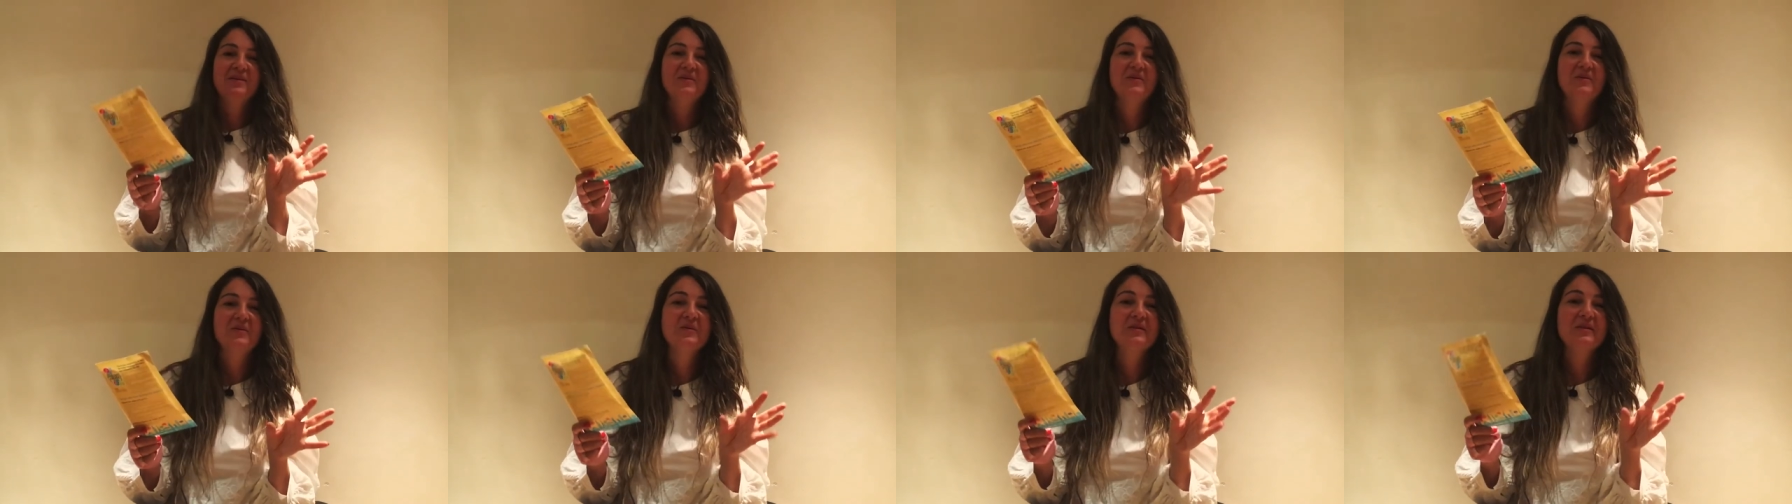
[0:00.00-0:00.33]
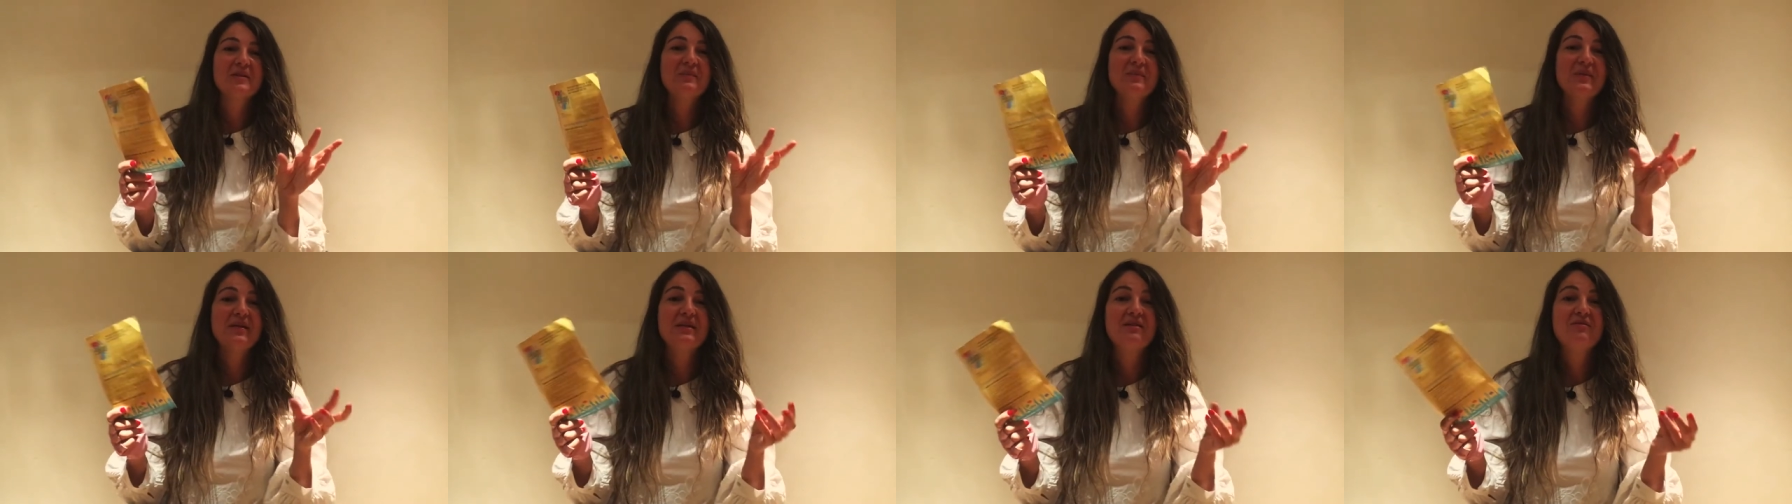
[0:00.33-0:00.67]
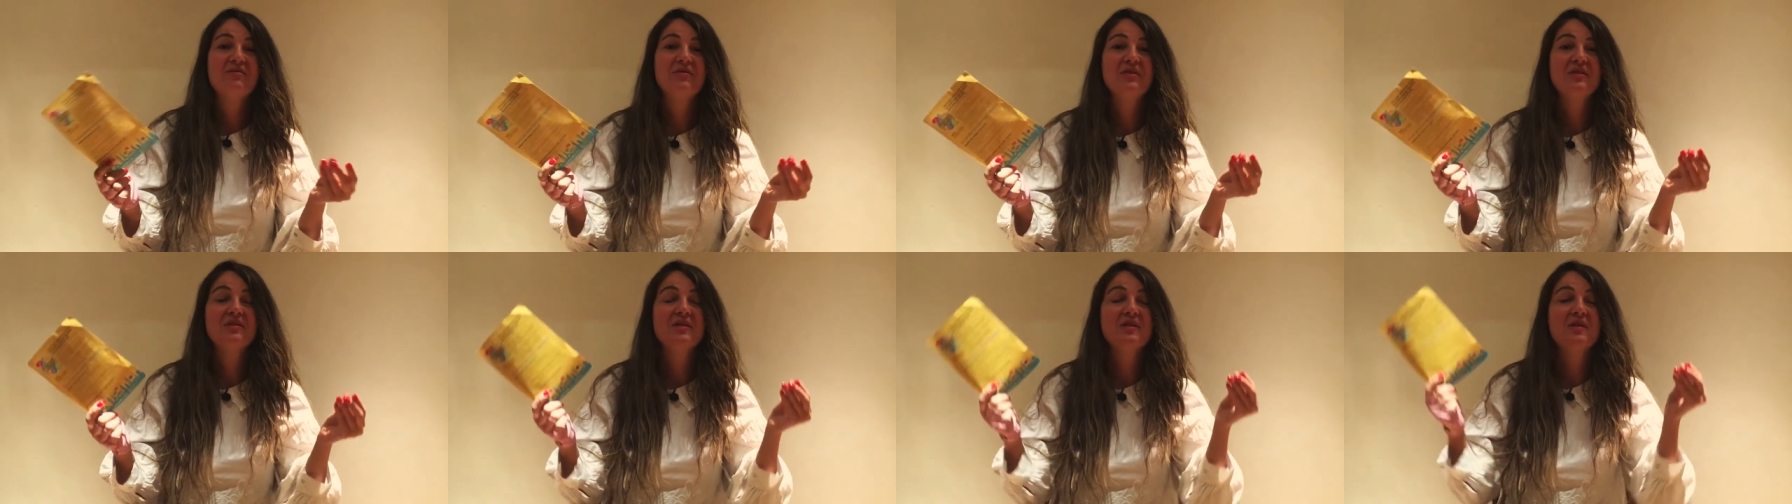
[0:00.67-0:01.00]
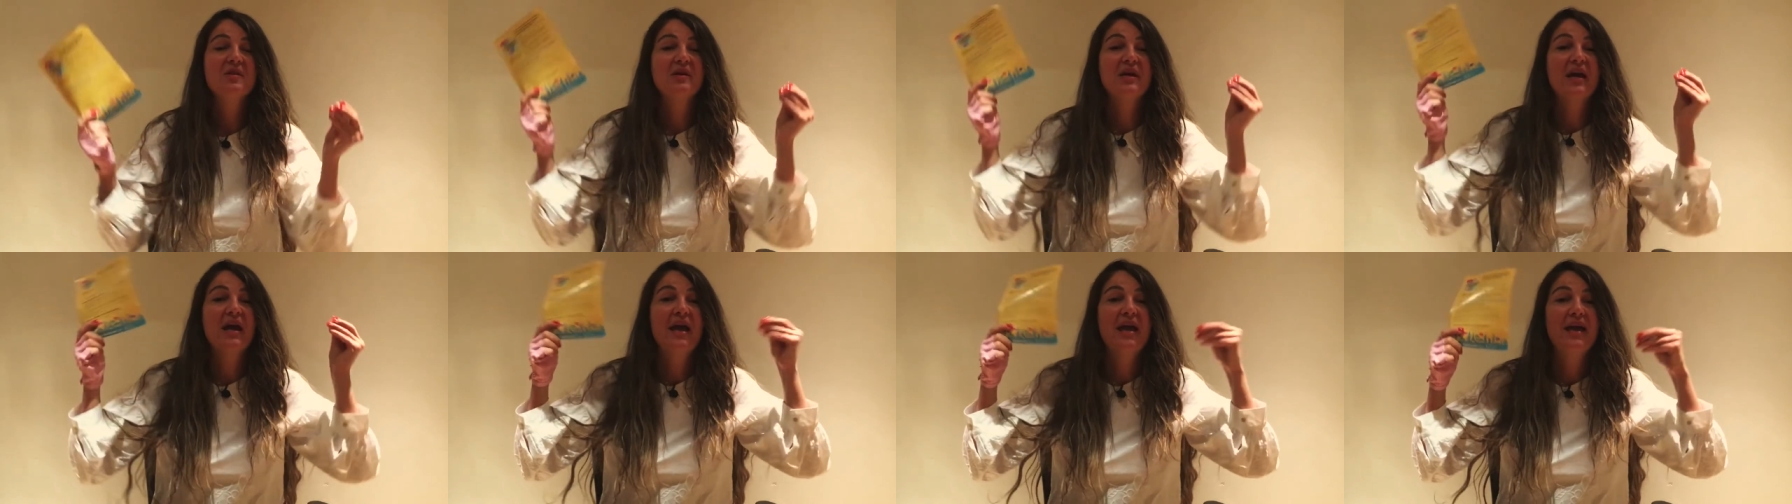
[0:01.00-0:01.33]
you know somebody
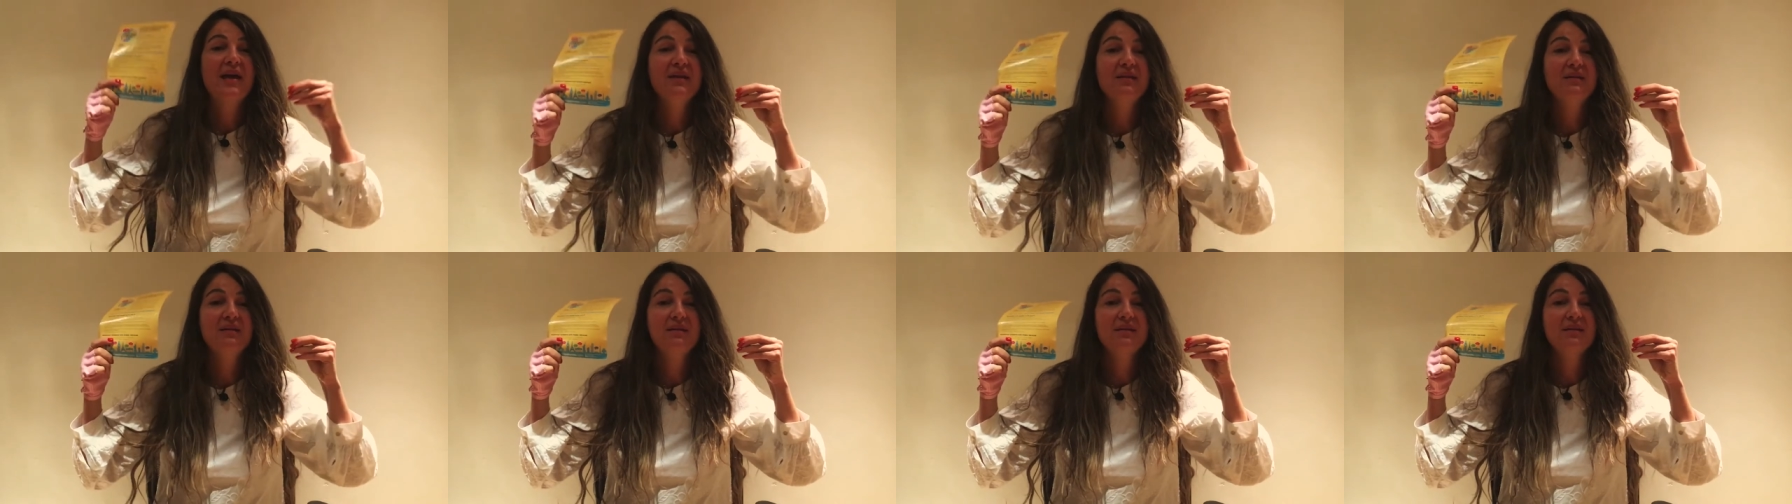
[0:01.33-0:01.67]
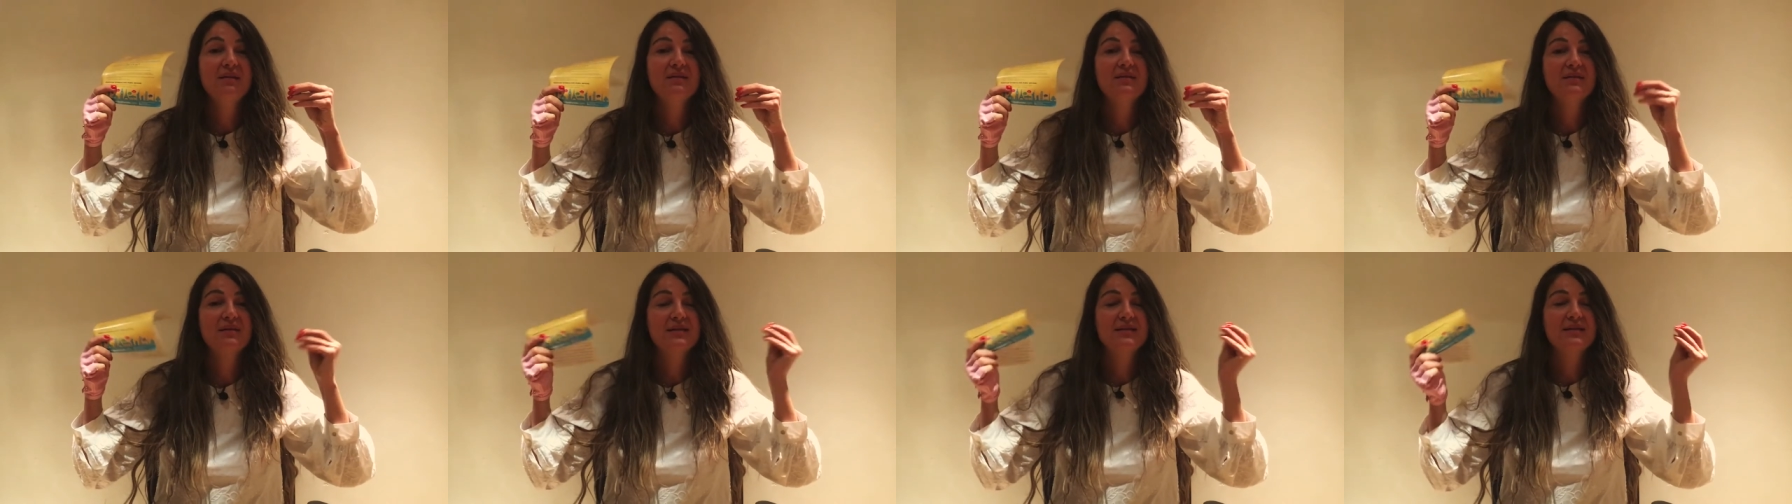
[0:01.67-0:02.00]
fills your head,